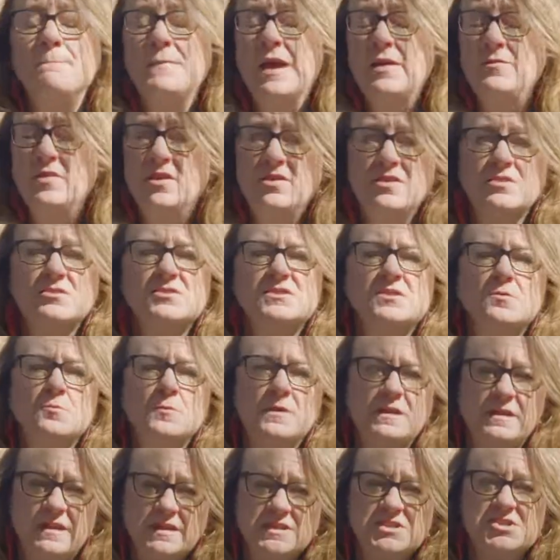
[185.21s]
Maybe there's a
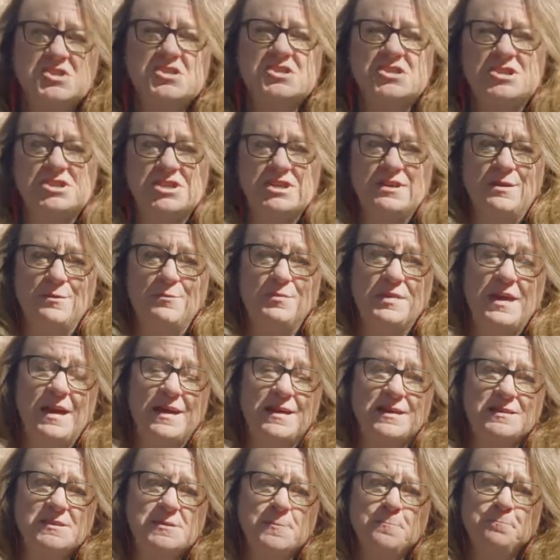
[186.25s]
relationship
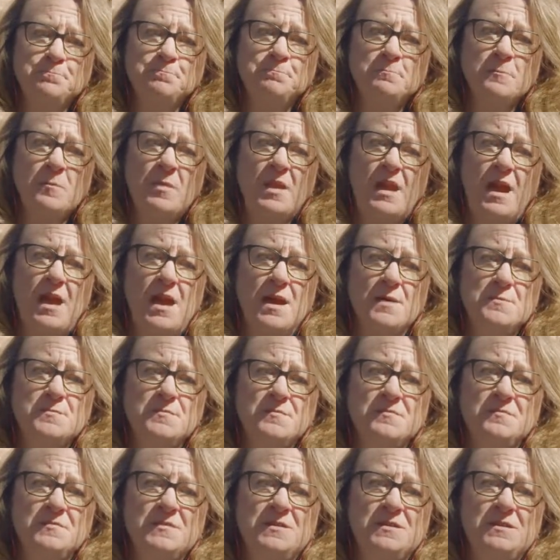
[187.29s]
that
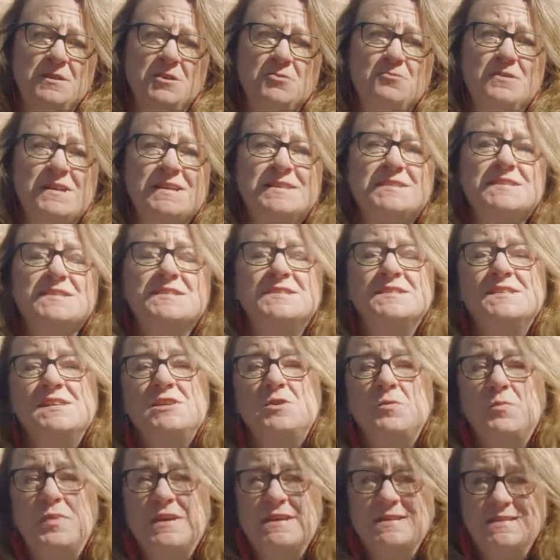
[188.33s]
you need to
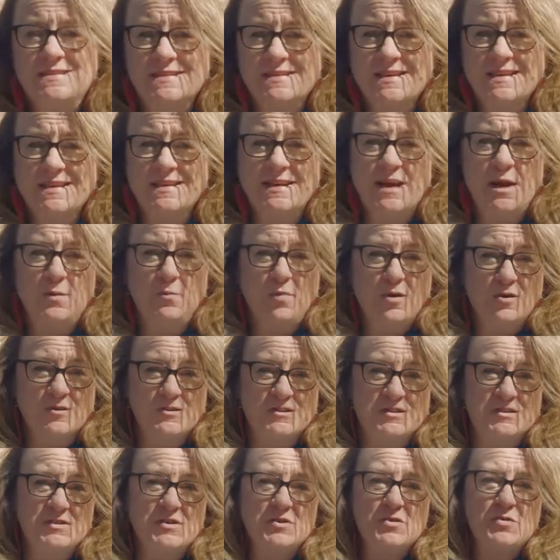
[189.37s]
seek peace in and
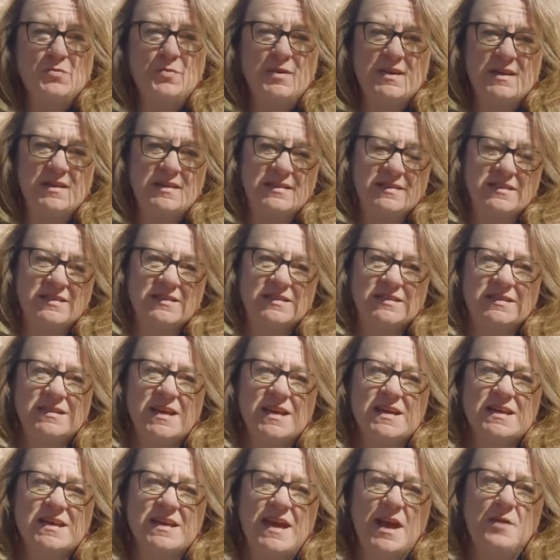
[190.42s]
pursue peace
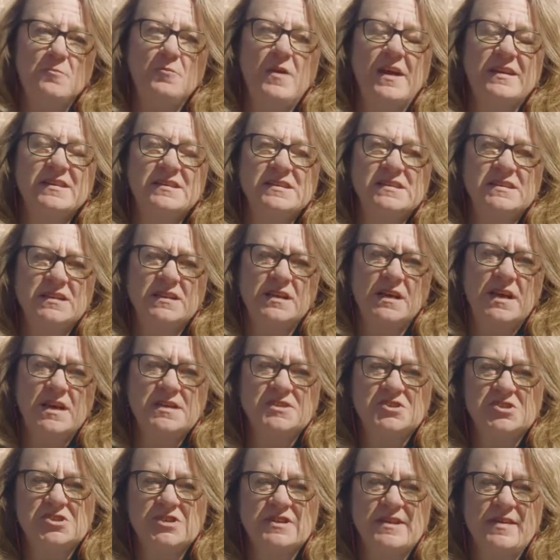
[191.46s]
and
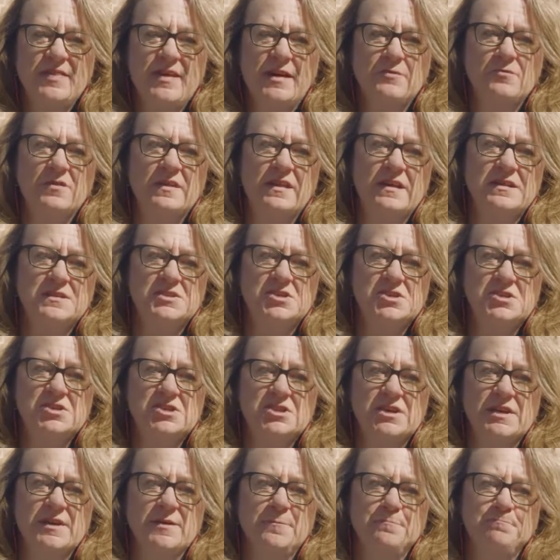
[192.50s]
reconciliation in that
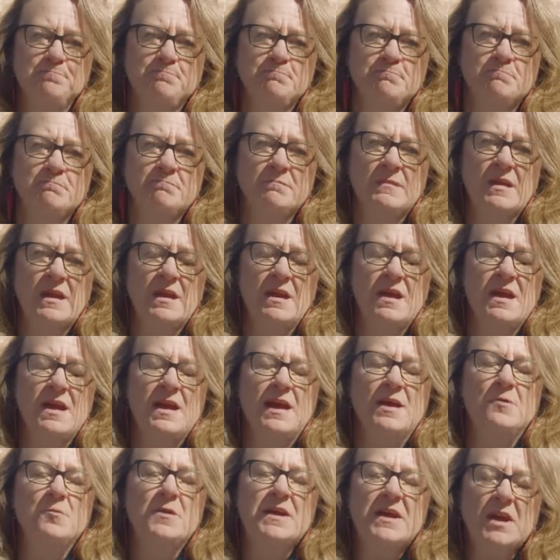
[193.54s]
relationship.
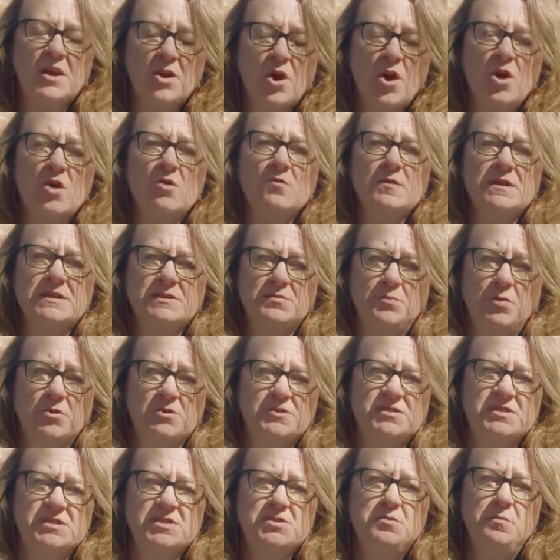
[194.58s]
And we can always
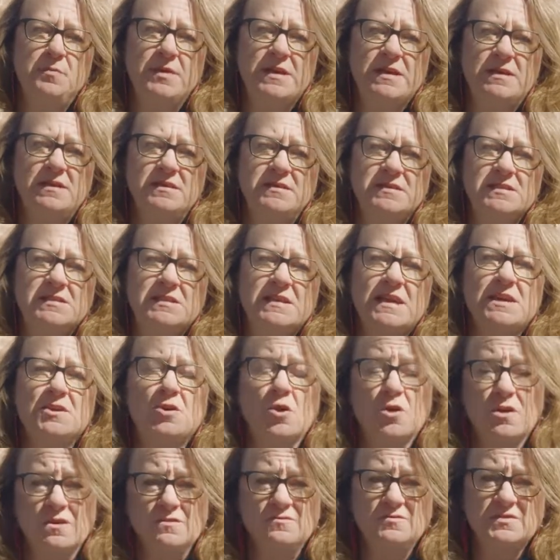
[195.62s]
pursue peace in
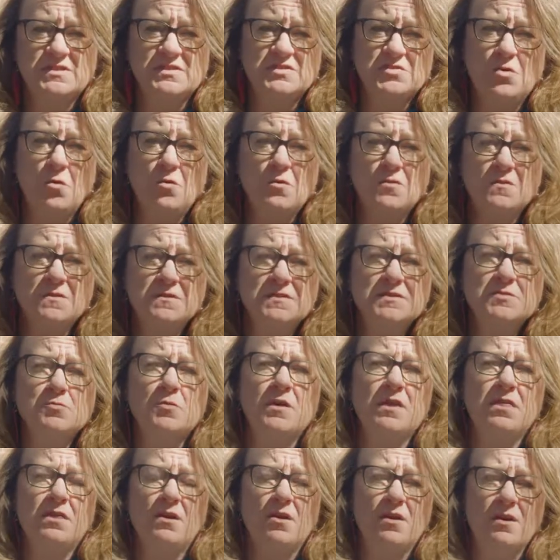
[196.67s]
our own souls
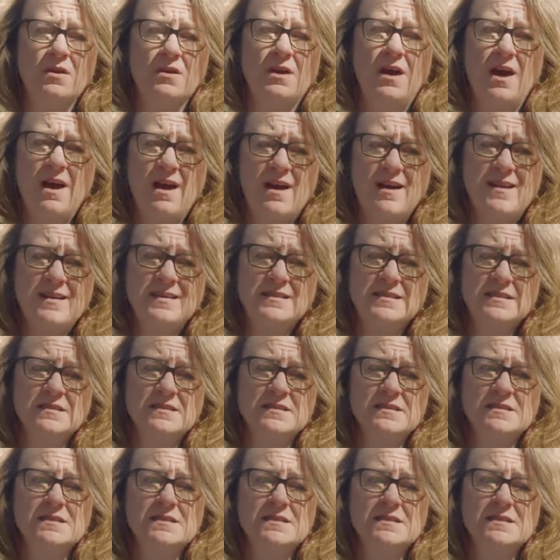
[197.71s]
with our God.